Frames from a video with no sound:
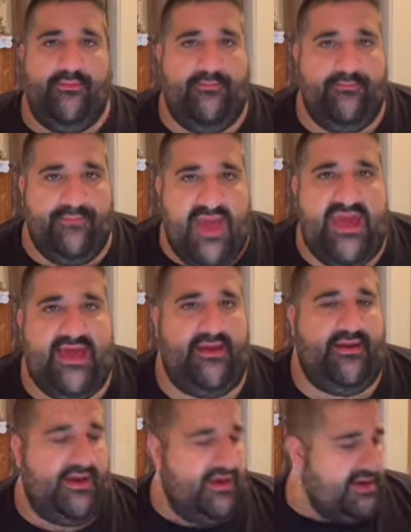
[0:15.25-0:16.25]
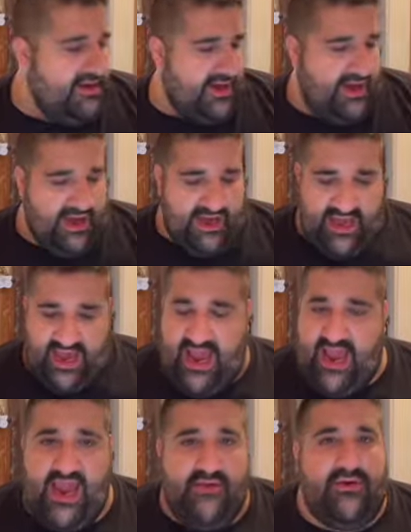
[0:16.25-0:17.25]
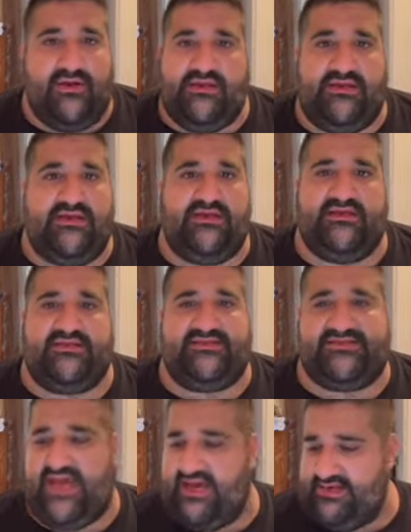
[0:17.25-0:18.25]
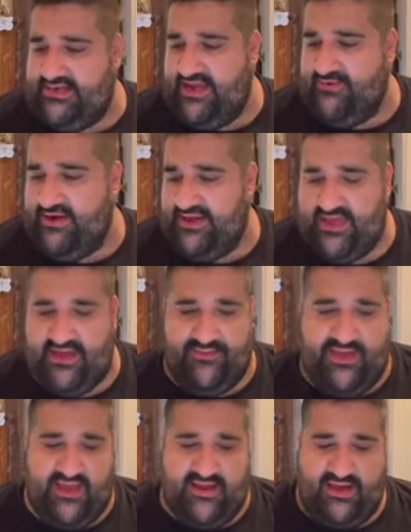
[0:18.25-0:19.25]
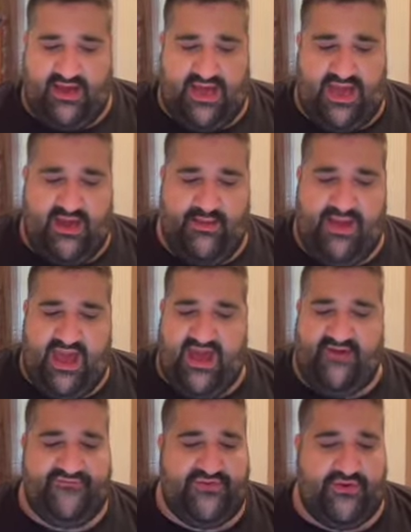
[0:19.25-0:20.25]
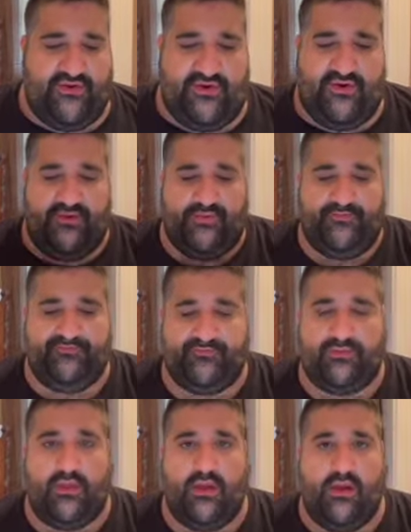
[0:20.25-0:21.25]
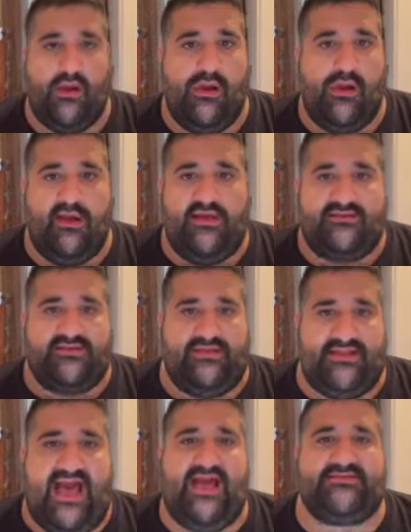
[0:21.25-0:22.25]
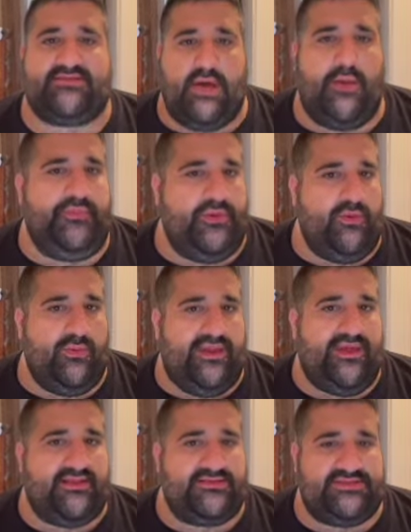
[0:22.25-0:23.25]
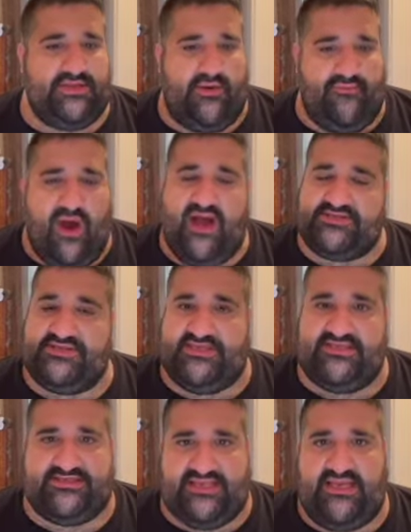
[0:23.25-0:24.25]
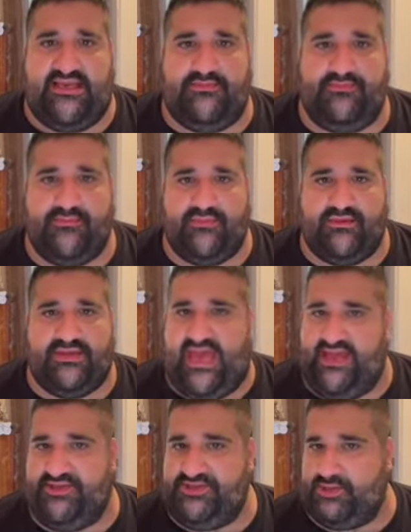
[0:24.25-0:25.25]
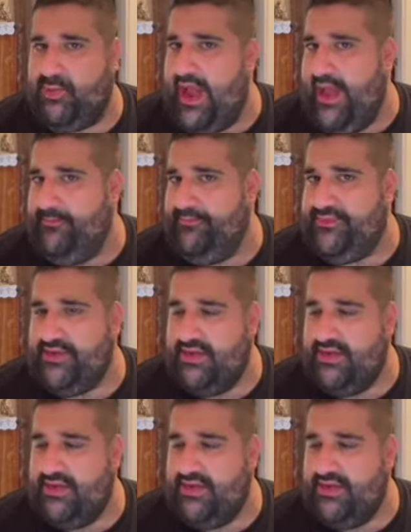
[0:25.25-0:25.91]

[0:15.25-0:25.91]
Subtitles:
Man, I really needed this Saturday right here, man. After the last couple of weeks of watching this team getting swept,